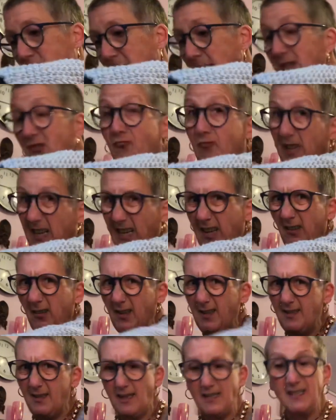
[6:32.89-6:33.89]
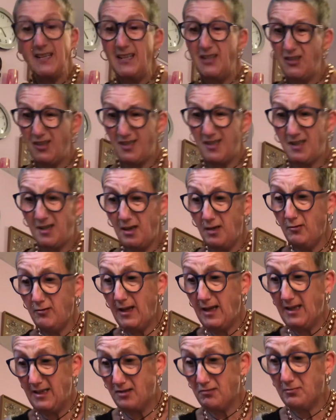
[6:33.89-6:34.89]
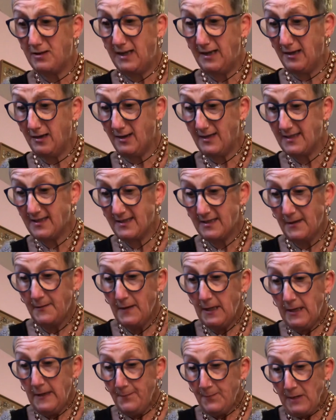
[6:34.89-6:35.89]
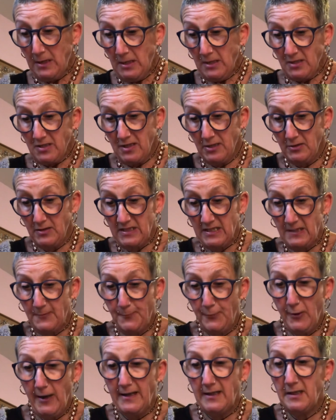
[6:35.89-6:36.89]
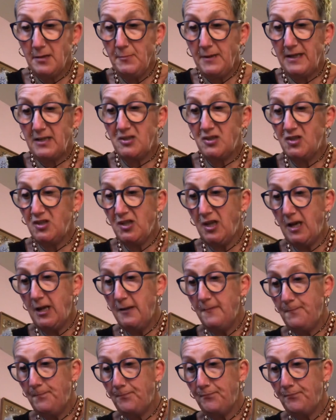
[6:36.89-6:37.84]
That's really nice. I say just do, that is really nice. So spread the mixture